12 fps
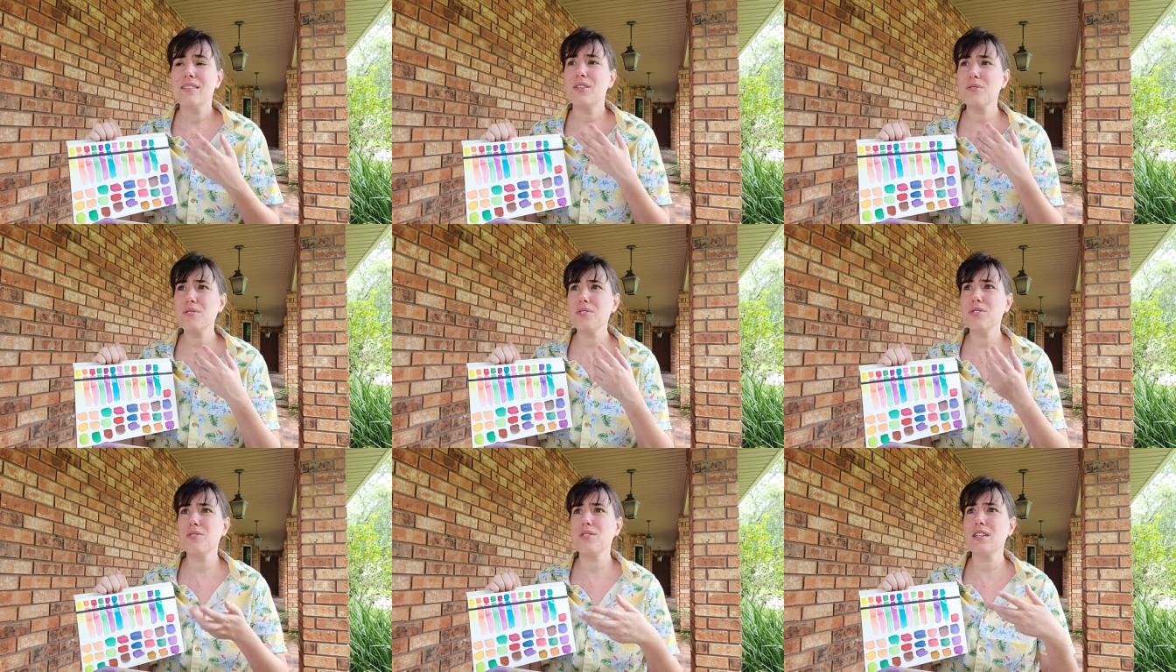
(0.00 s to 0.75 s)
Those
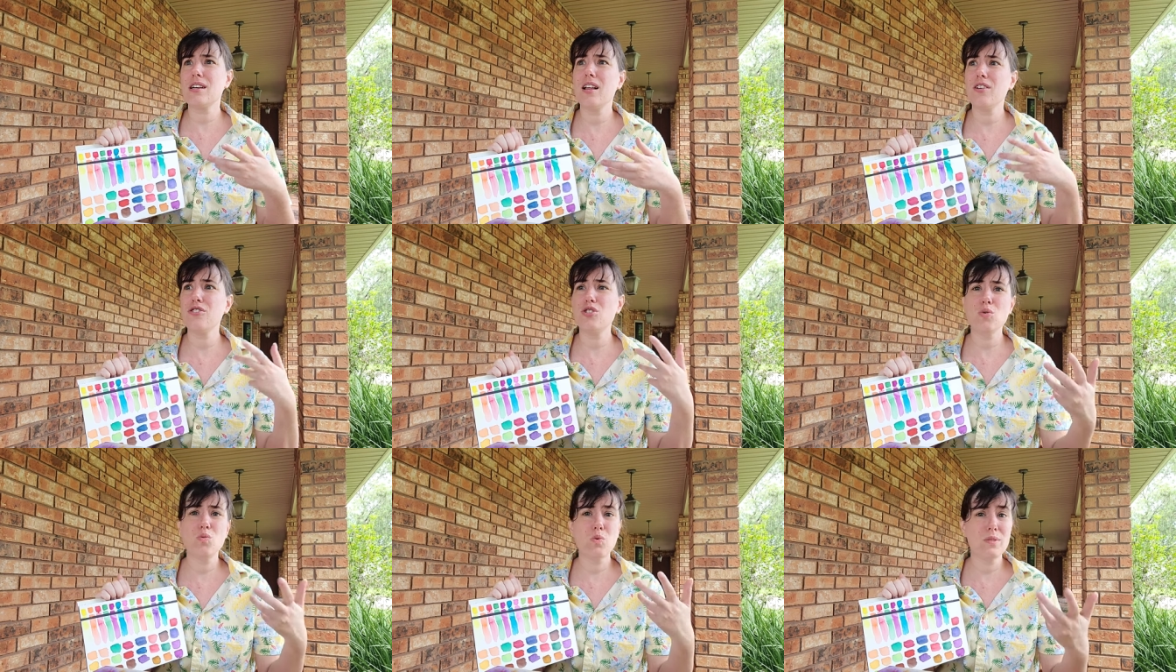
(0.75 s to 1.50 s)
are usually
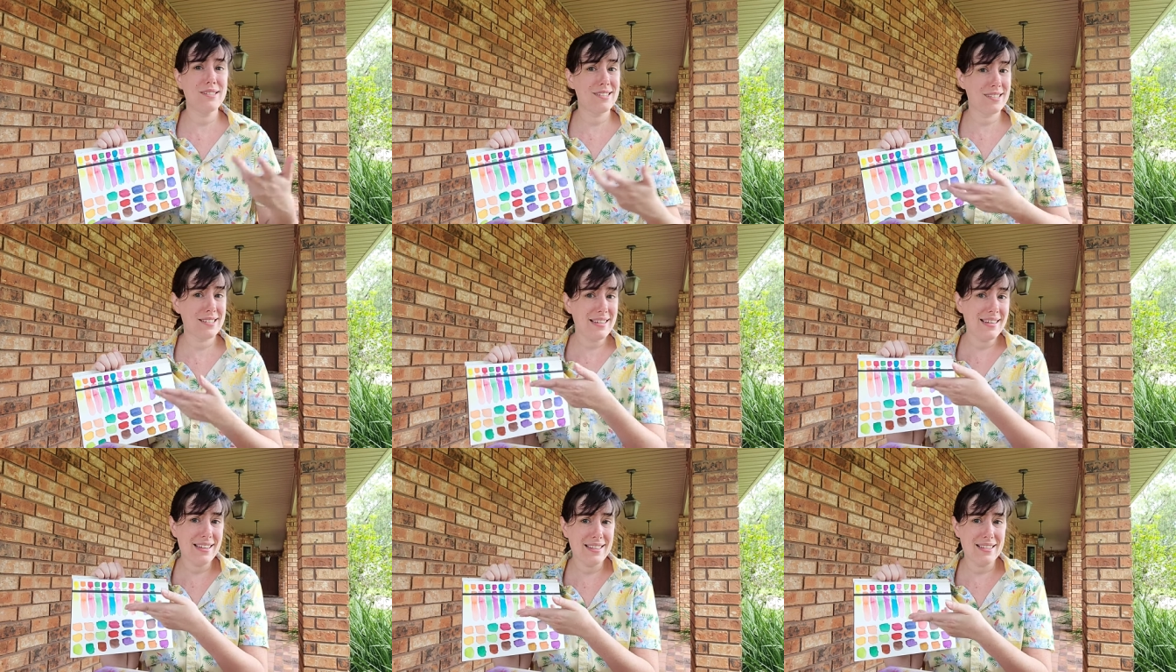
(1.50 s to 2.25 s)
colors you would
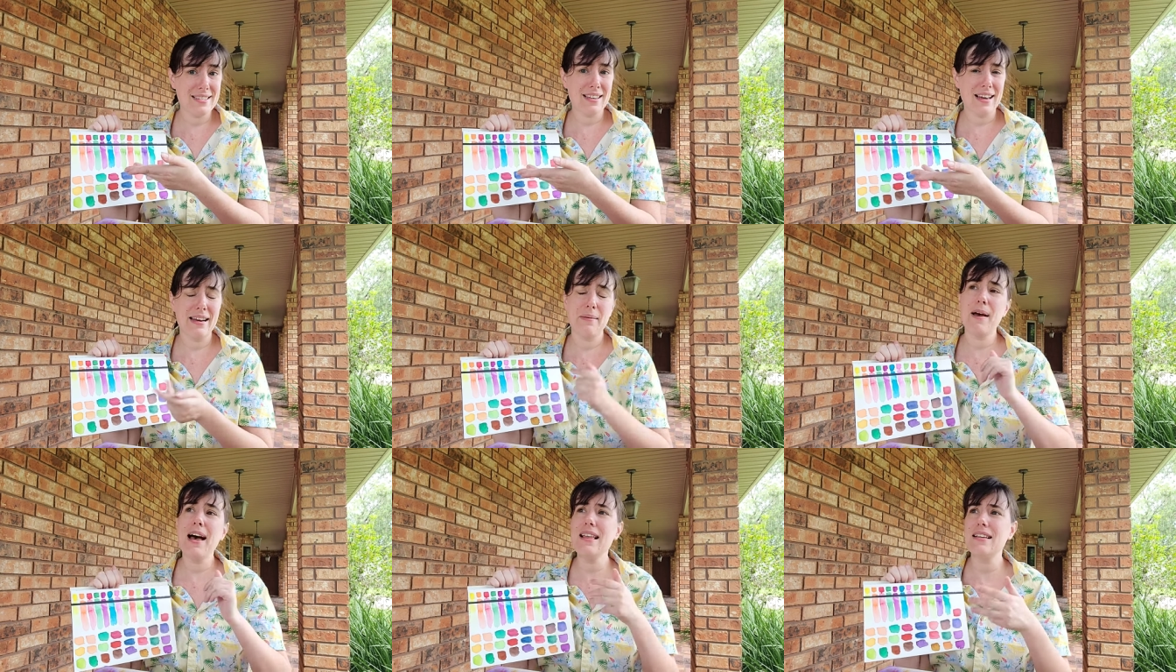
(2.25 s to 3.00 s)
see in this kind
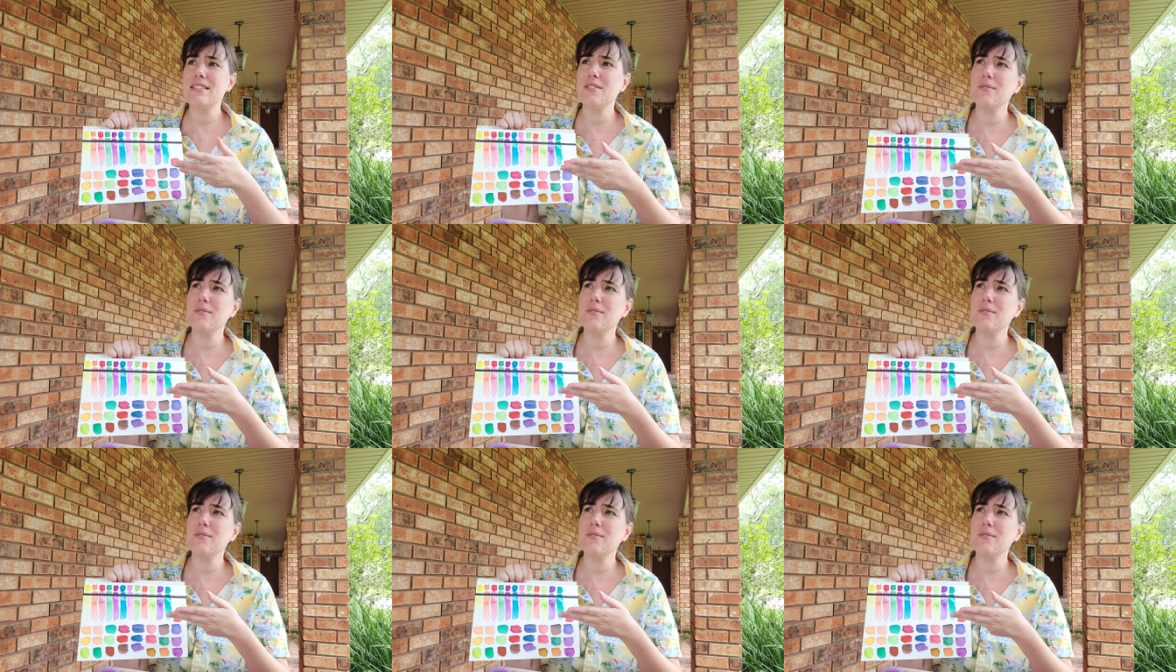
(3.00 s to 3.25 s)
of palette.